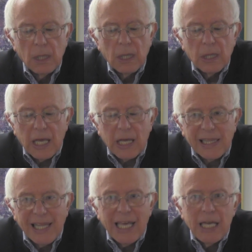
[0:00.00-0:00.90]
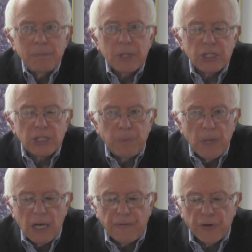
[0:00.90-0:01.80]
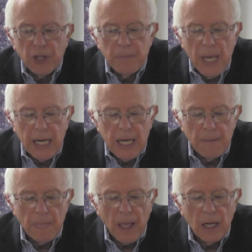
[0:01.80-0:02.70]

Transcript: They claim to speak for the many,